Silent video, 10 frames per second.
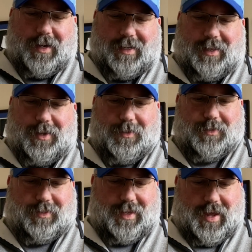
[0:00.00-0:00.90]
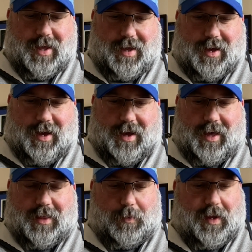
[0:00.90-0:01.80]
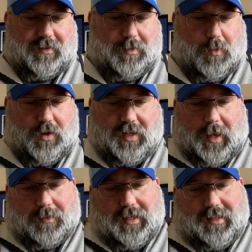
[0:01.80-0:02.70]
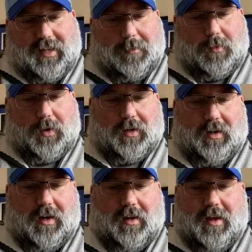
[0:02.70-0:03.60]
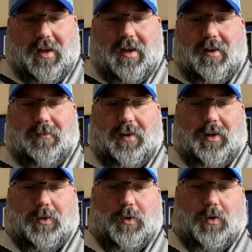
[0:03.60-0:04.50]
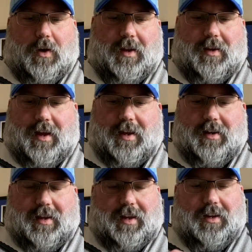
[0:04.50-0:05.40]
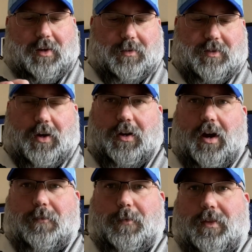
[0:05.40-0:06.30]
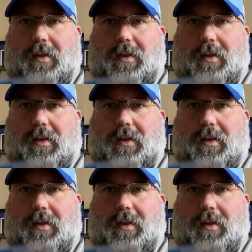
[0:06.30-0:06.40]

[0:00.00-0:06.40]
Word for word: close. Uh, and then we have some more top sets that I've been working on. Very cool. And, uh, and you know, starting off with